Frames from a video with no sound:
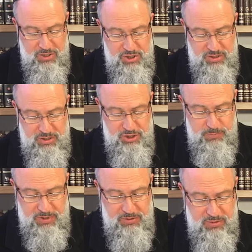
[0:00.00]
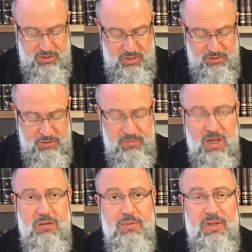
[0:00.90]
Shalish b'Torah
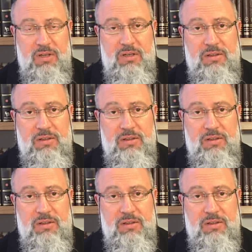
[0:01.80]
sheba'alpeh,